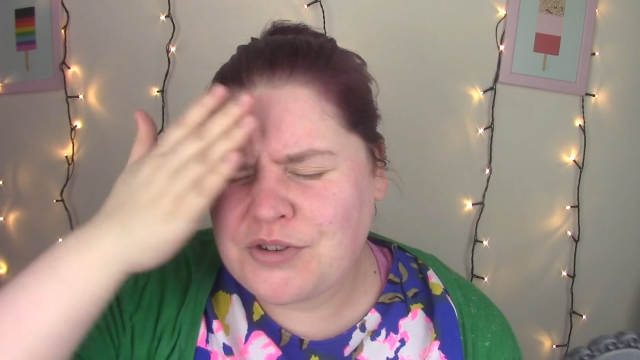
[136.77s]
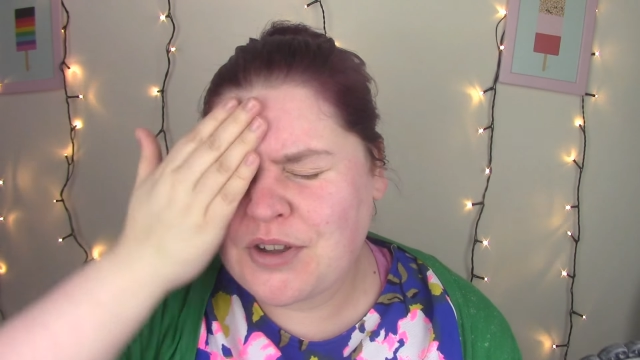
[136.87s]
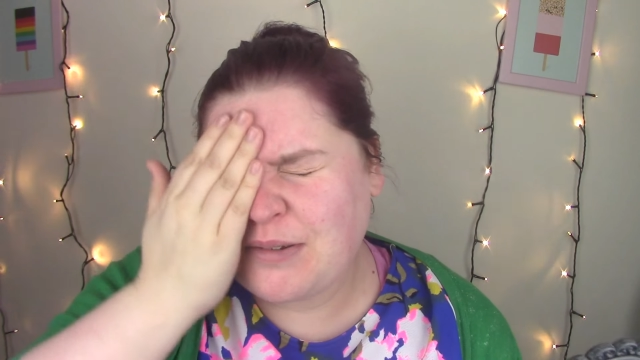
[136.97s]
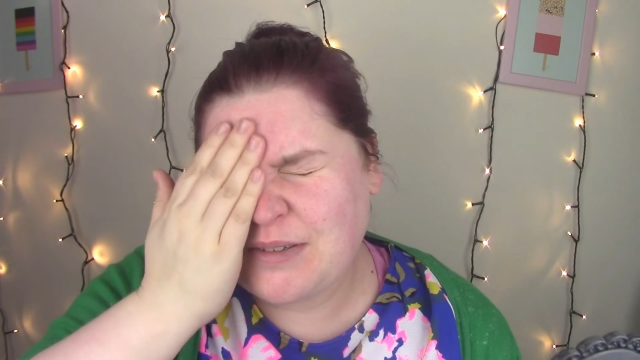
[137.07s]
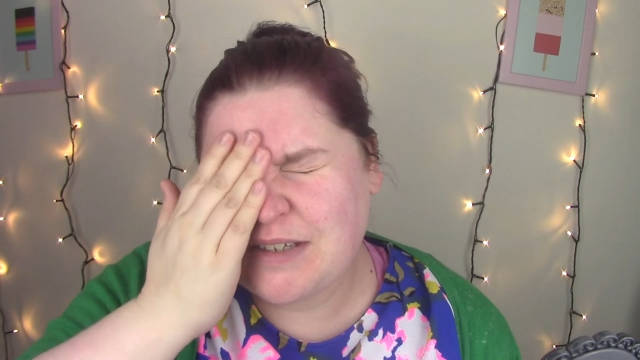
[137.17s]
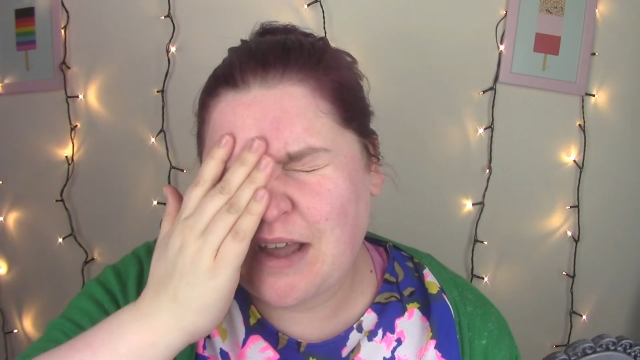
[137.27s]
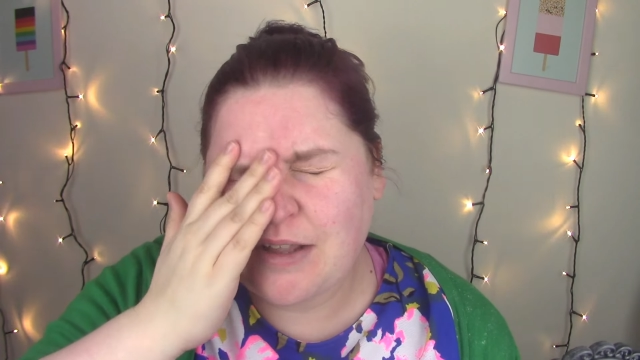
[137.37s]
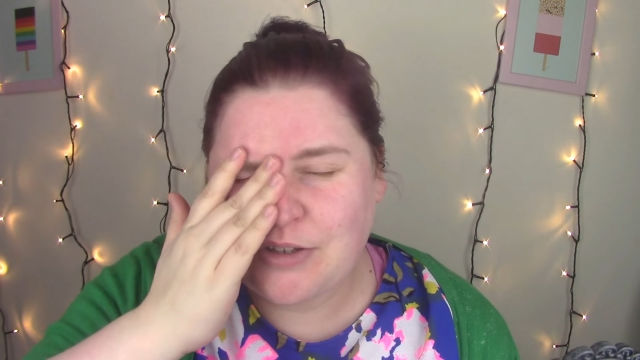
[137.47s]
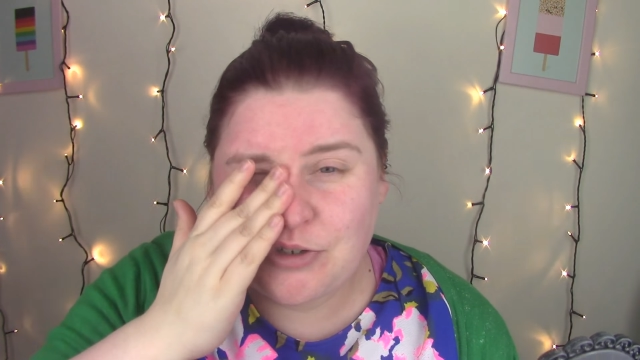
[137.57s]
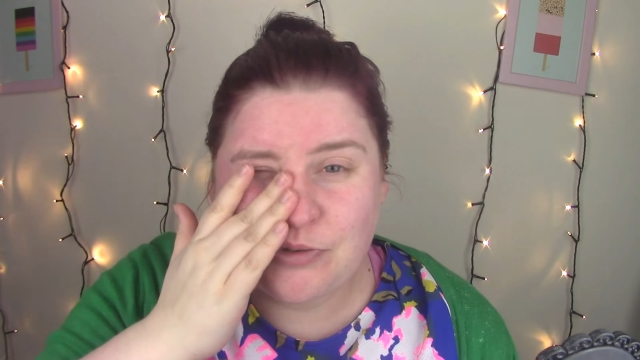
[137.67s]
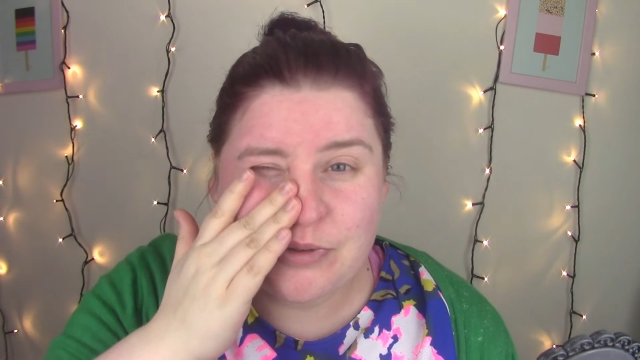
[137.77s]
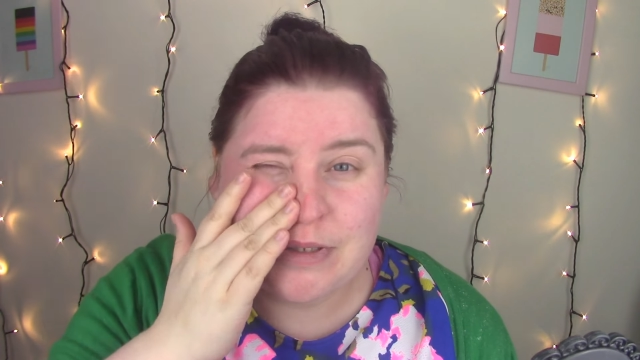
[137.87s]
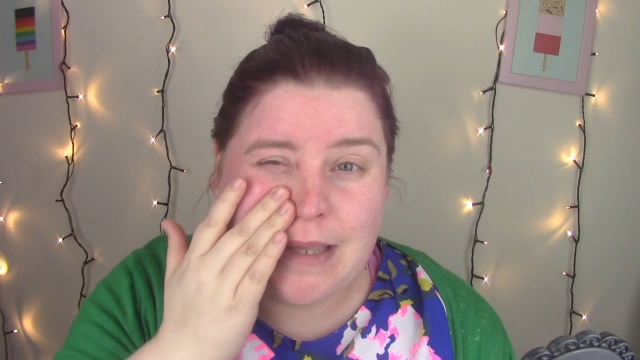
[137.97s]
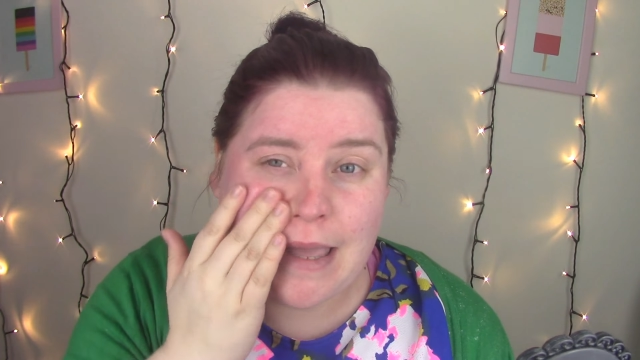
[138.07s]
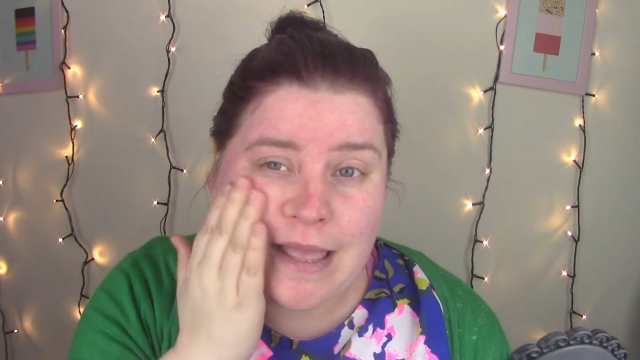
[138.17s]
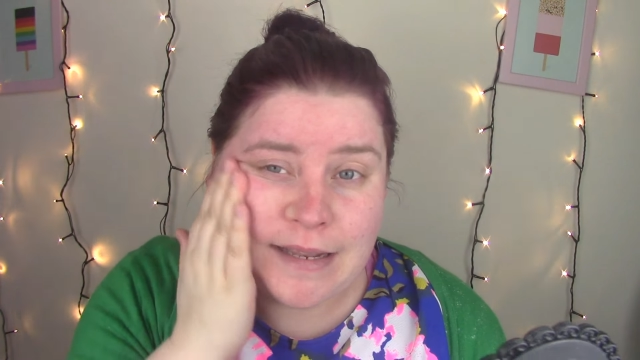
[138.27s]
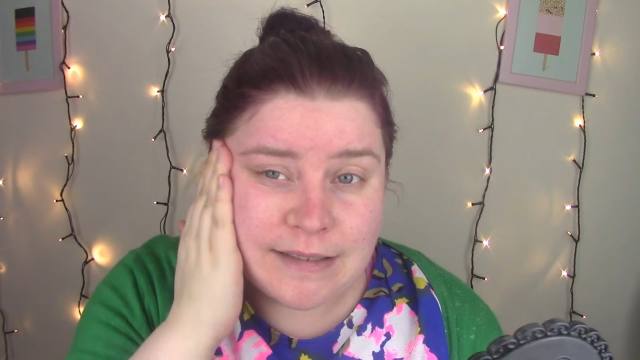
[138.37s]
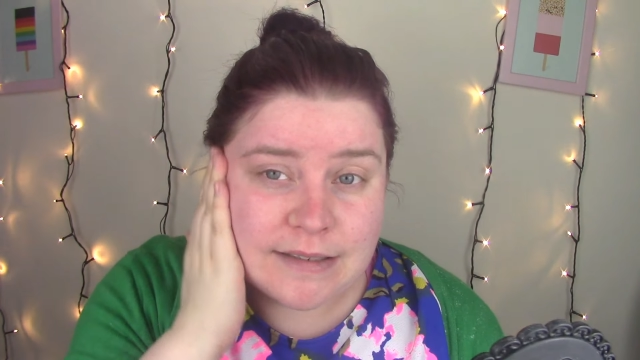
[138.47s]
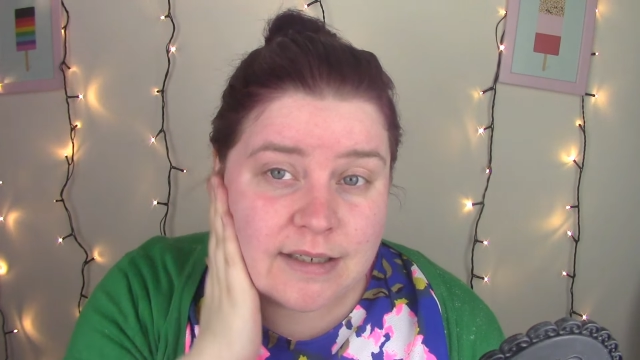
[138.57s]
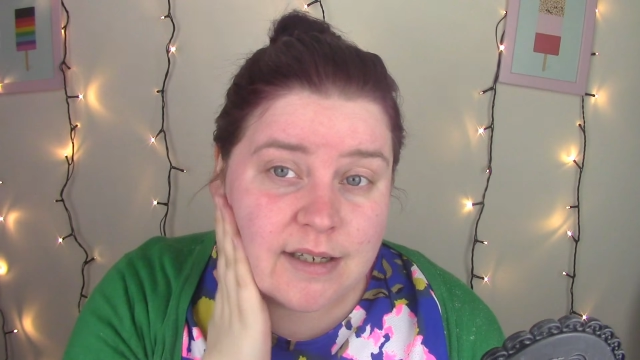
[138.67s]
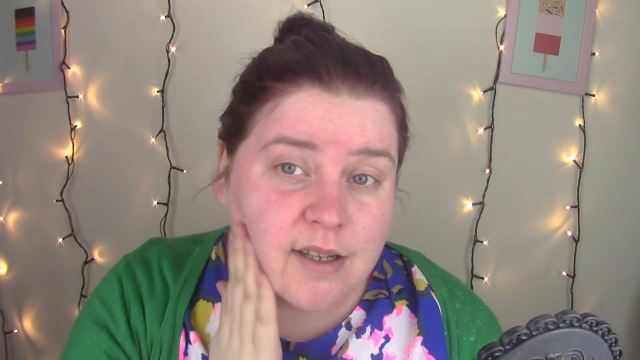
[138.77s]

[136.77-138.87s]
don't touch your skin.